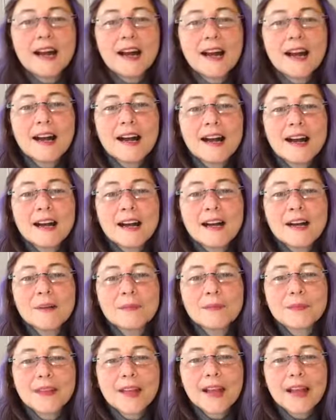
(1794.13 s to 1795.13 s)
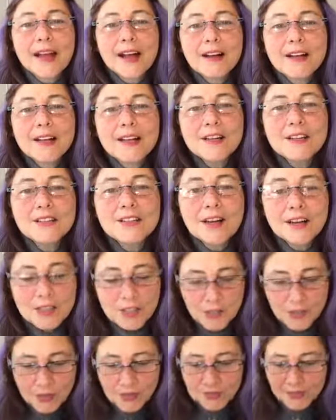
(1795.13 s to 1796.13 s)
How can a dog
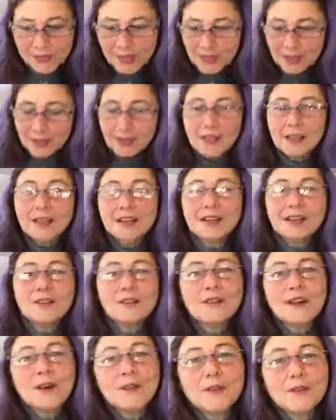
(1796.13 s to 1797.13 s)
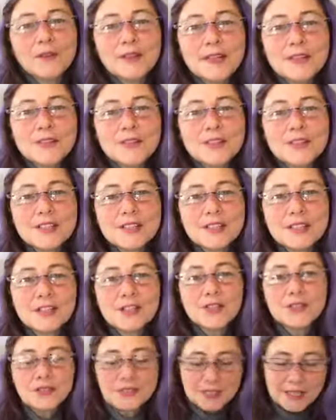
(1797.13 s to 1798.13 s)
choose a color? Well, we were going to do this on
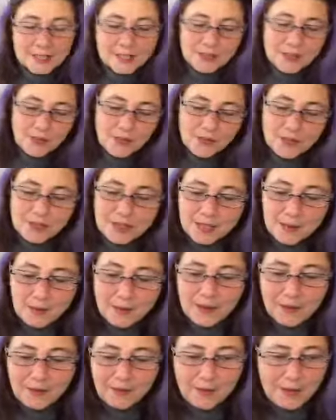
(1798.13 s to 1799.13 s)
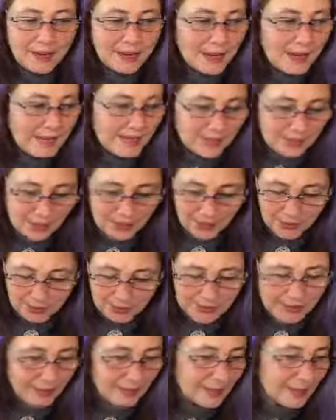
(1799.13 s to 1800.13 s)
Tuesday, Sophia, but what I do
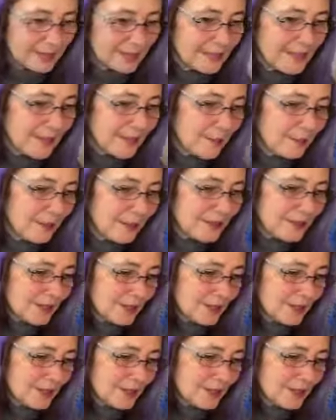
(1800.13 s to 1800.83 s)
is take a bunch of